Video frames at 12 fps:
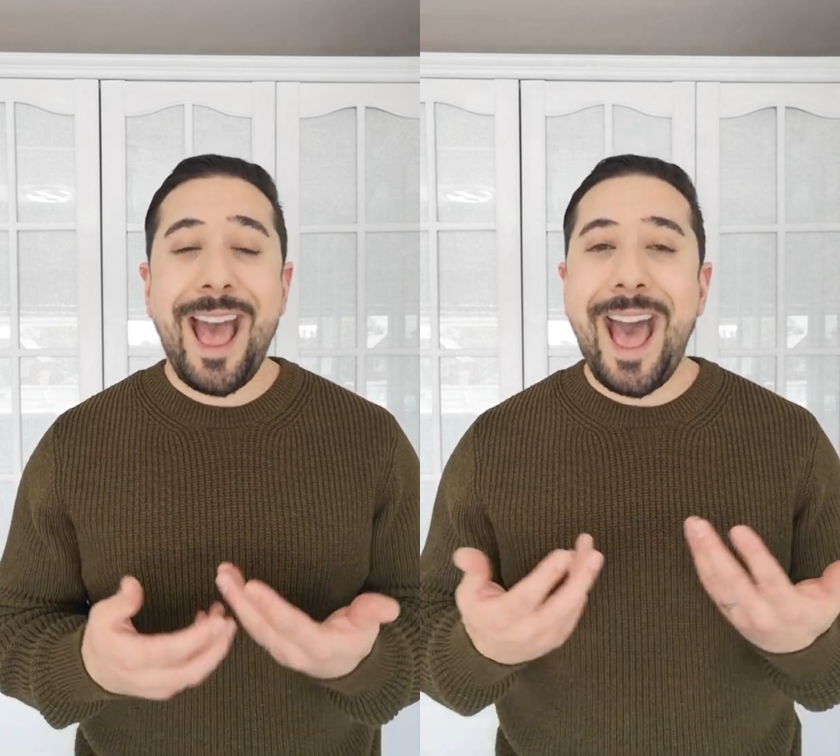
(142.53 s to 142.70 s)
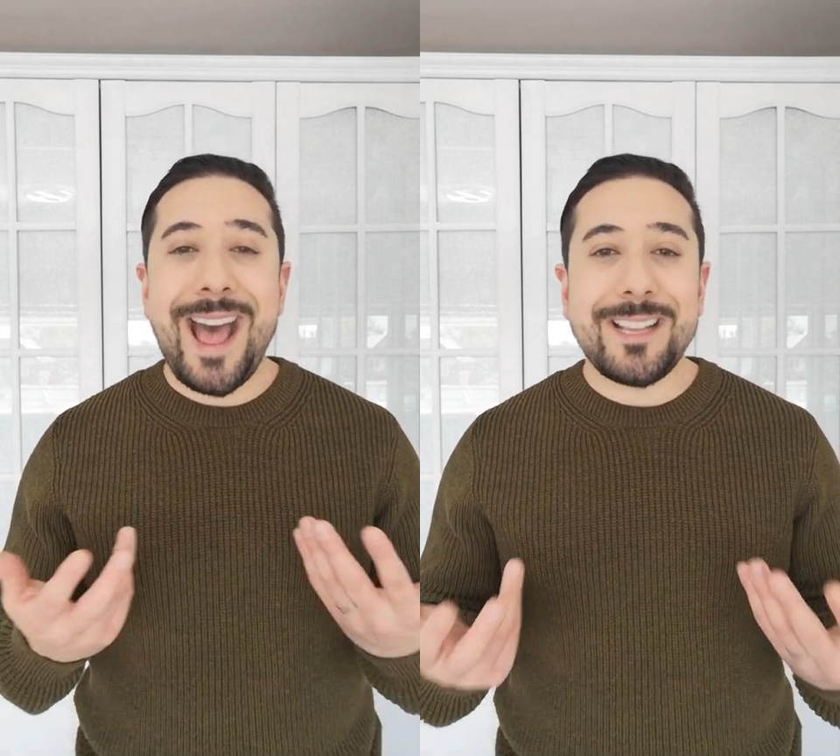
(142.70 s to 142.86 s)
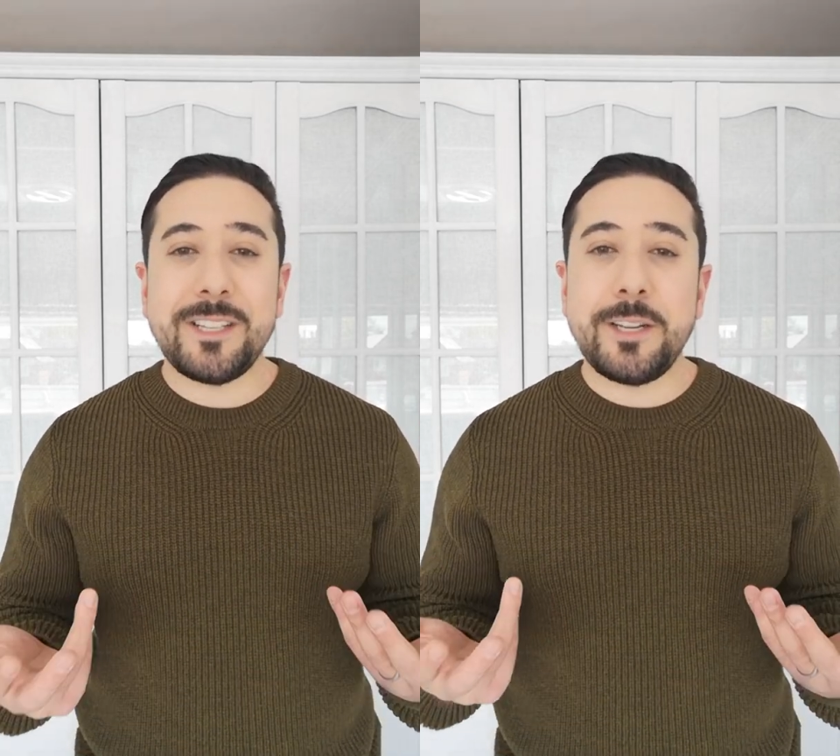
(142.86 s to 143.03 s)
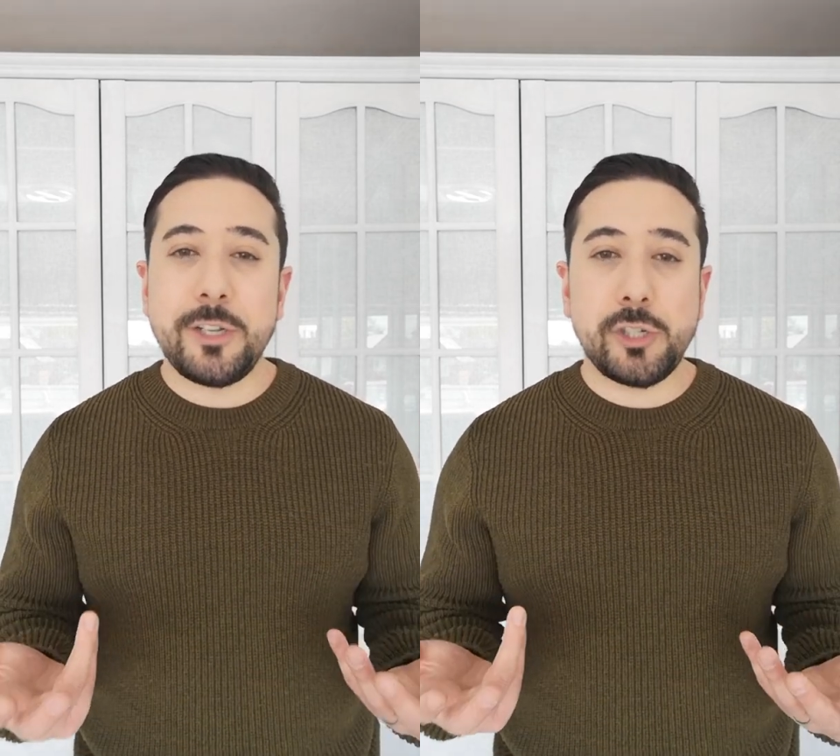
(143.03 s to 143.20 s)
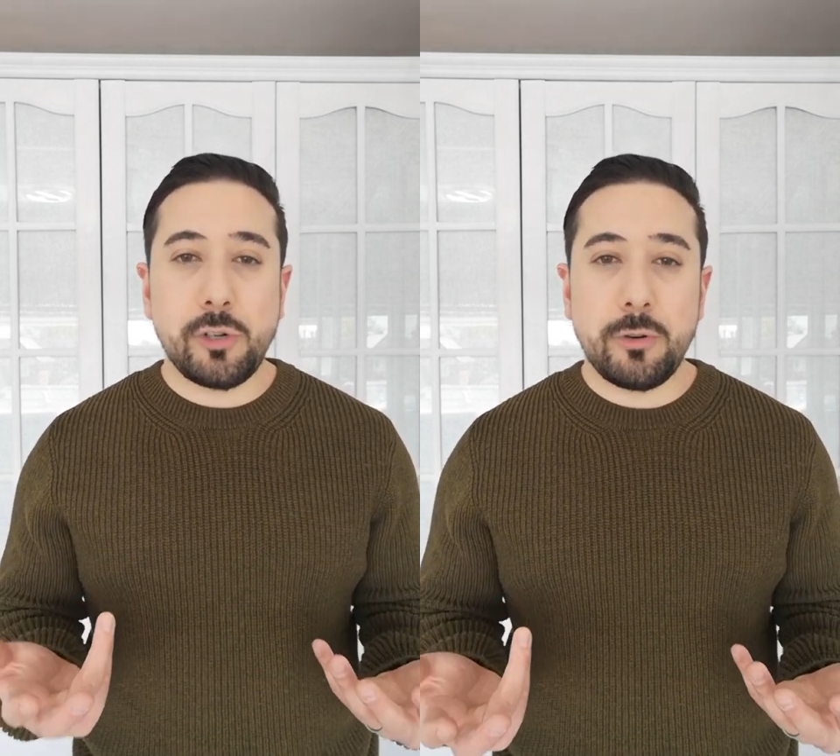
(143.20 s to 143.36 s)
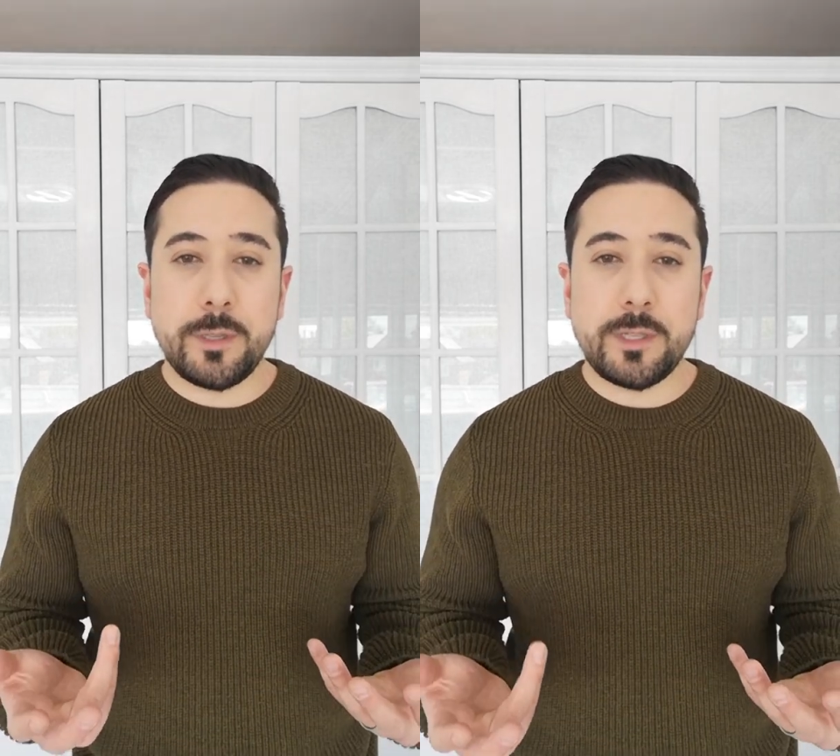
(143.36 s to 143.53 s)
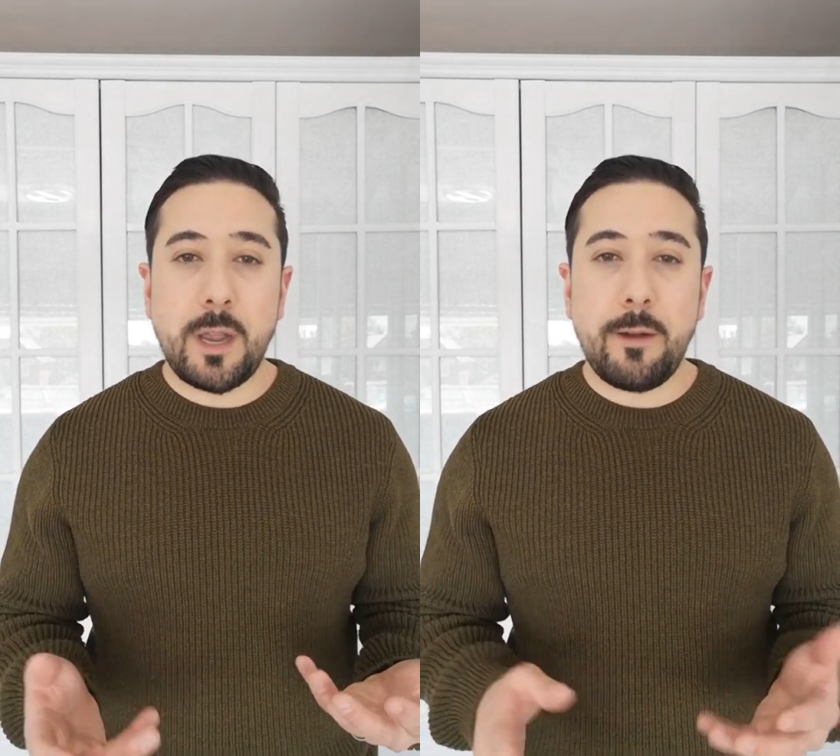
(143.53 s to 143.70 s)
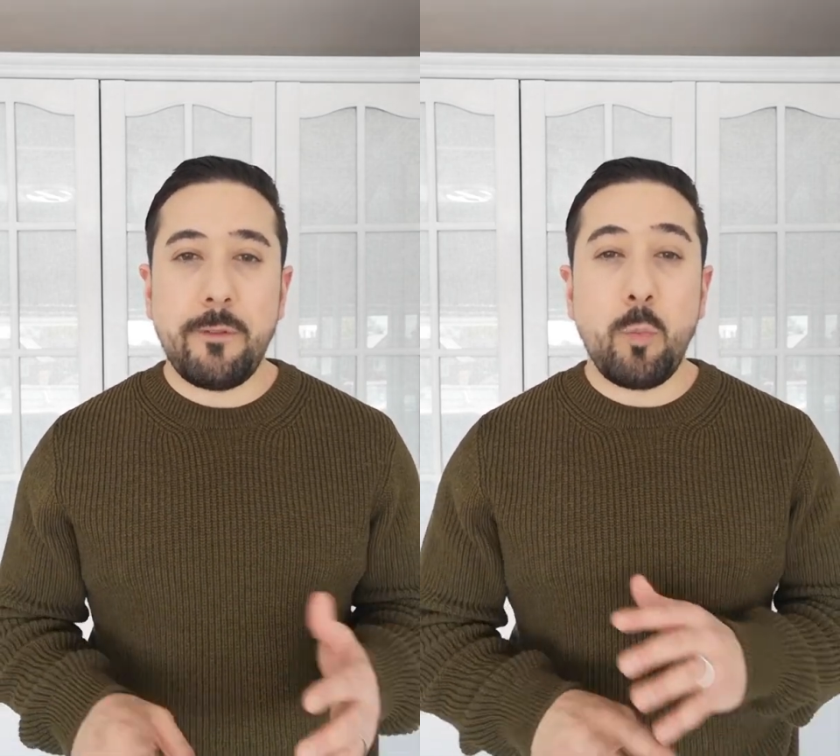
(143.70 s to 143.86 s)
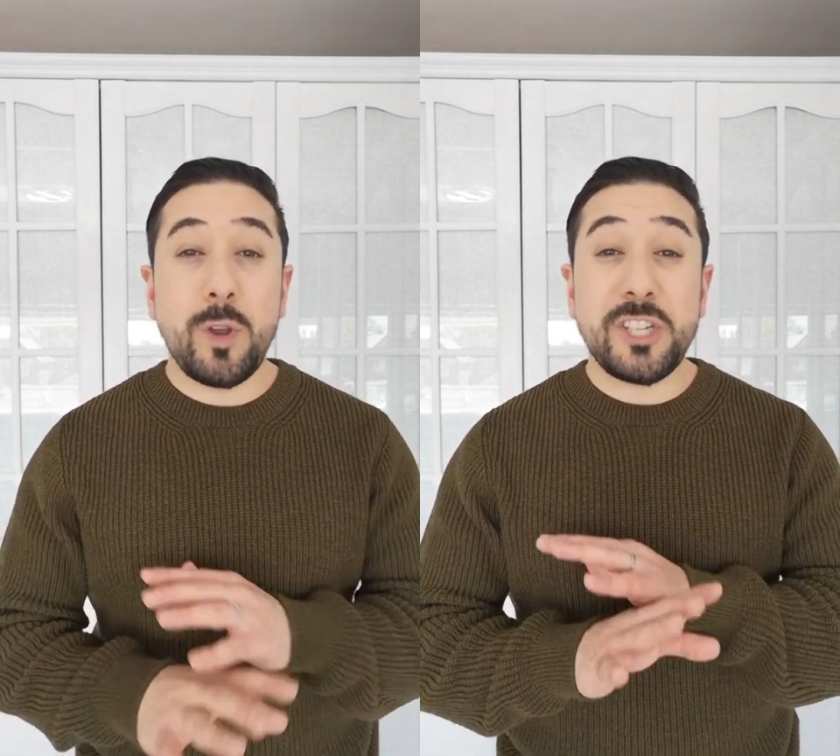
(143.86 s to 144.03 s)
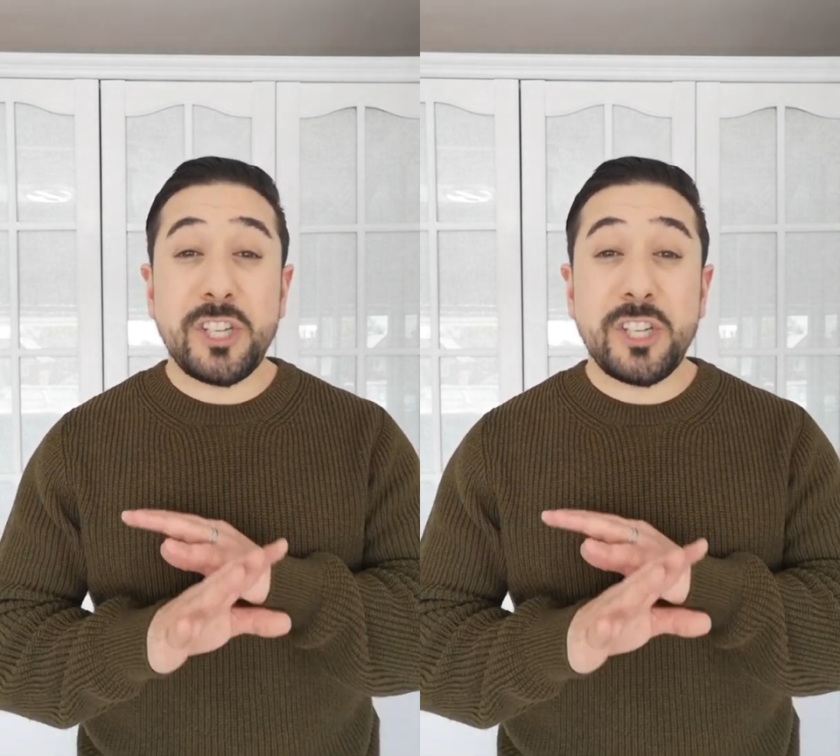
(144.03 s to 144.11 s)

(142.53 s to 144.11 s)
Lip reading: as an insurance cover, which